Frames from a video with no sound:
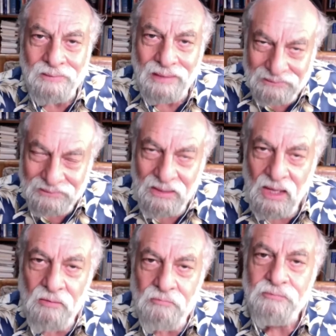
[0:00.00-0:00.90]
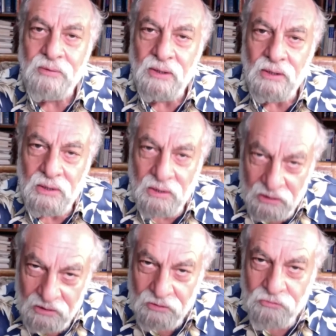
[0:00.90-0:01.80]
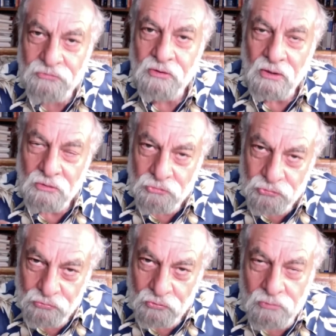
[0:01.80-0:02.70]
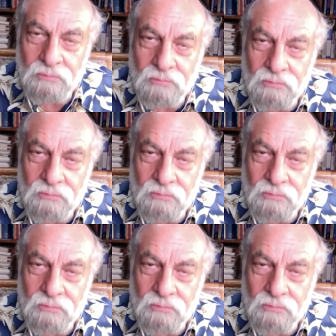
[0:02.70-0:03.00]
that love is true,